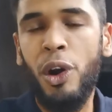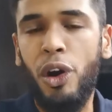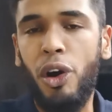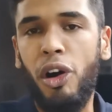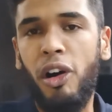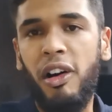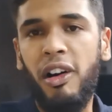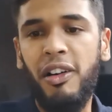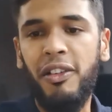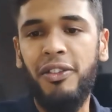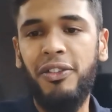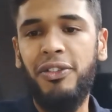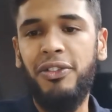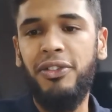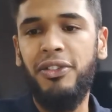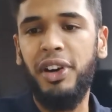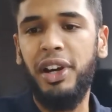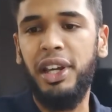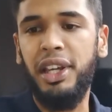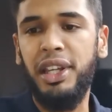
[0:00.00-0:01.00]

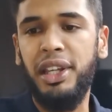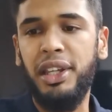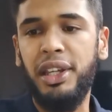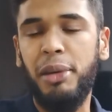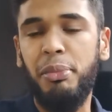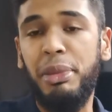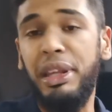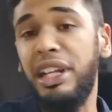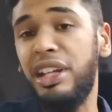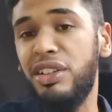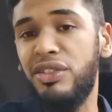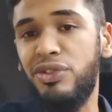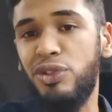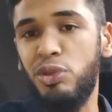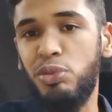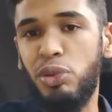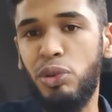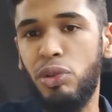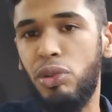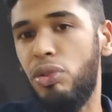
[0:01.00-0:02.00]
of a American
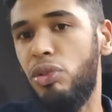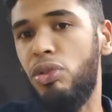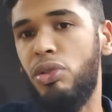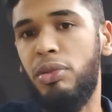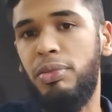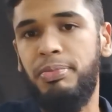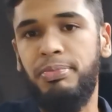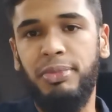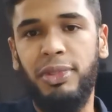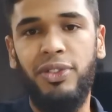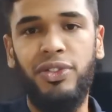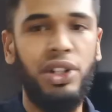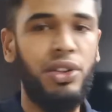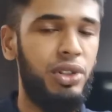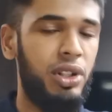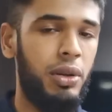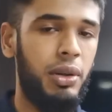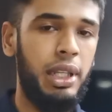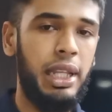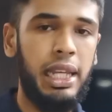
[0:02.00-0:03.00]
football, or if you
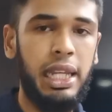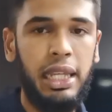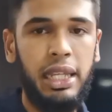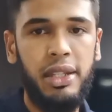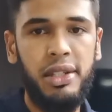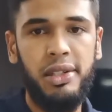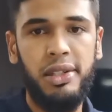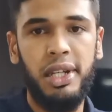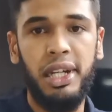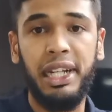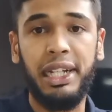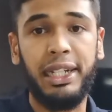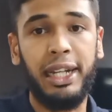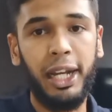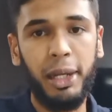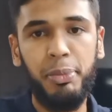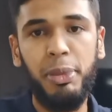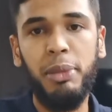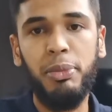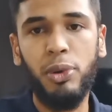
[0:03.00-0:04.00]
don't know what that is, a
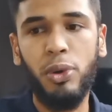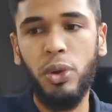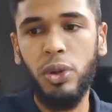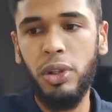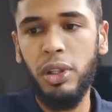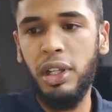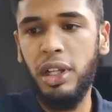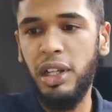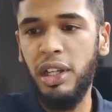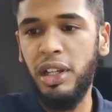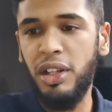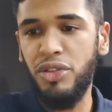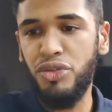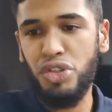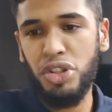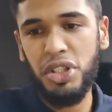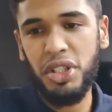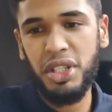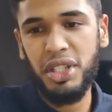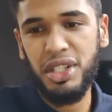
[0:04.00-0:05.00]
rugby ball.
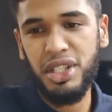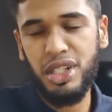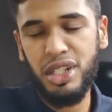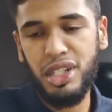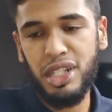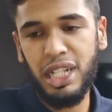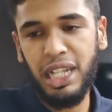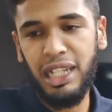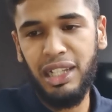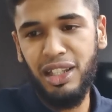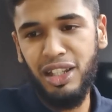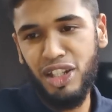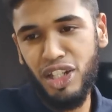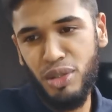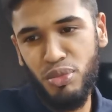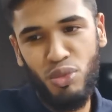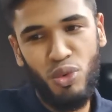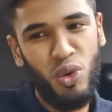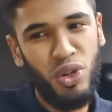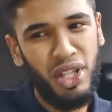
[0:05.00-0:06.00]
Just slightly
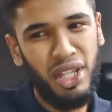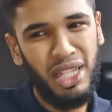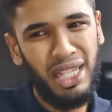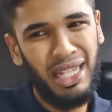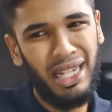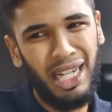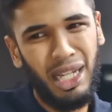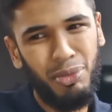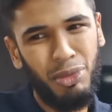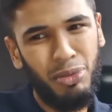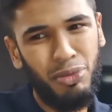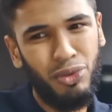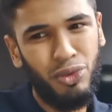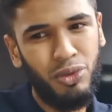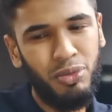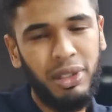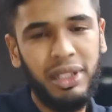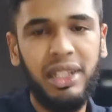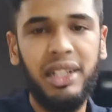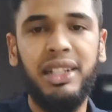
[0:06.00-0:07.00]
smaller than a rugby ball,
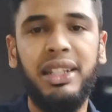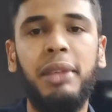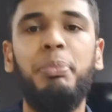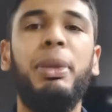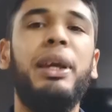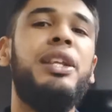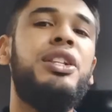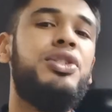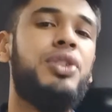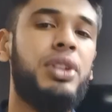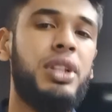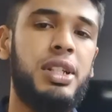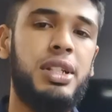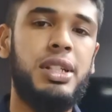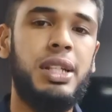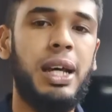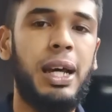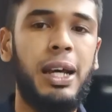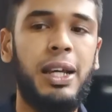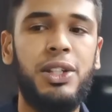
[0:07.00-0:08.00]
but it depends on the
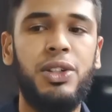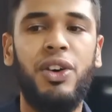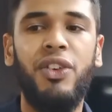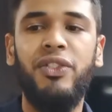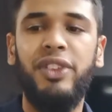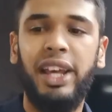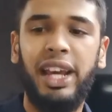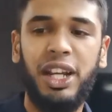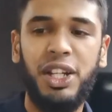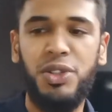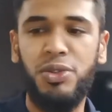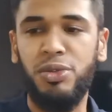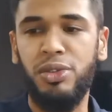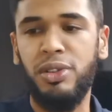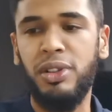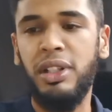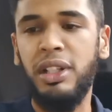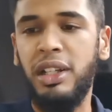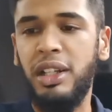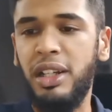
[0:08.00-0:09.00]
size of the
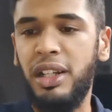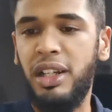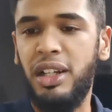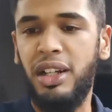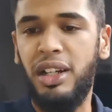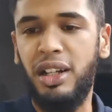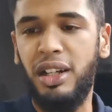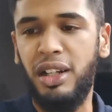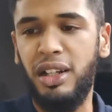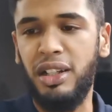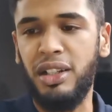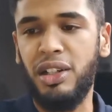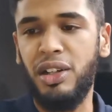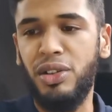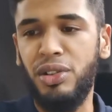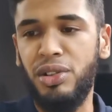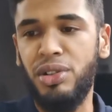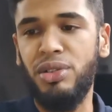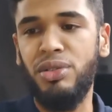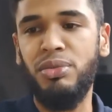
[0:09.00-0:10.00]
actual
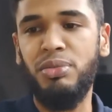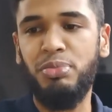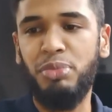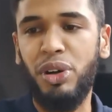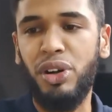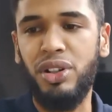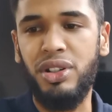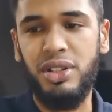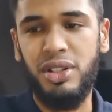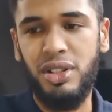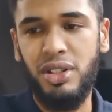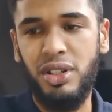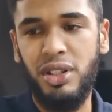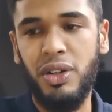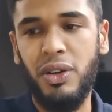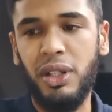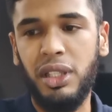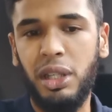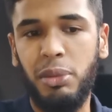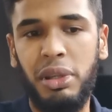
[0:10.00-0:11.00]
cocoa pods. You
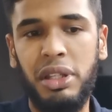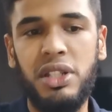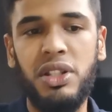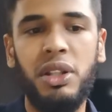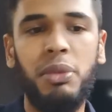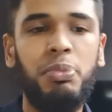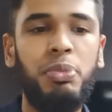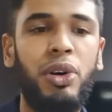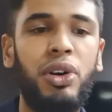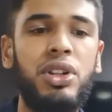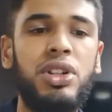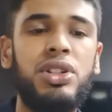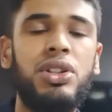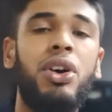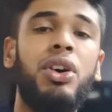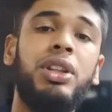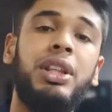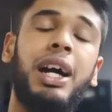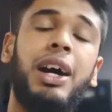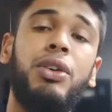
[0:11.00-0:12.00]
know what I mean? So the pods
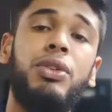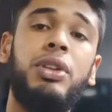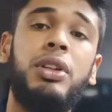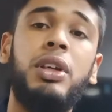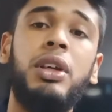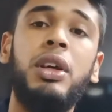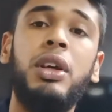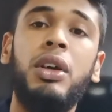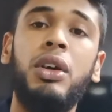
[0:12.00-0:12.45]
start out,